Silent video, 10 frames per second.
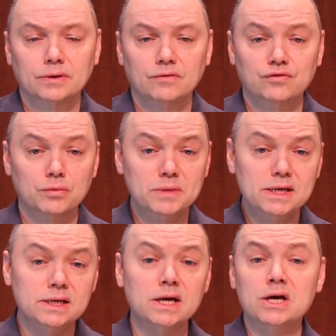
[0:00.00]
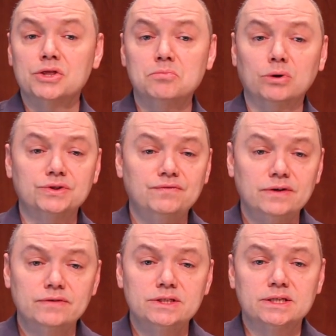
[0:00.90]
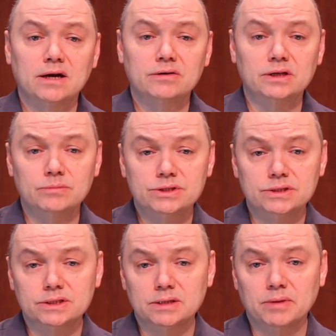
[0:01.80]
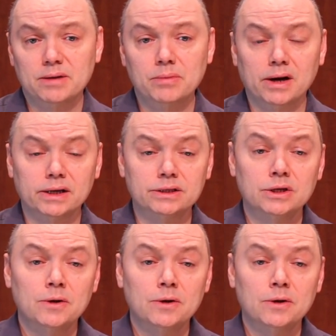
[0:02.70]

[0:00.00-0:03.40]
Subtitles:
For me, the most vivid sound images in my mind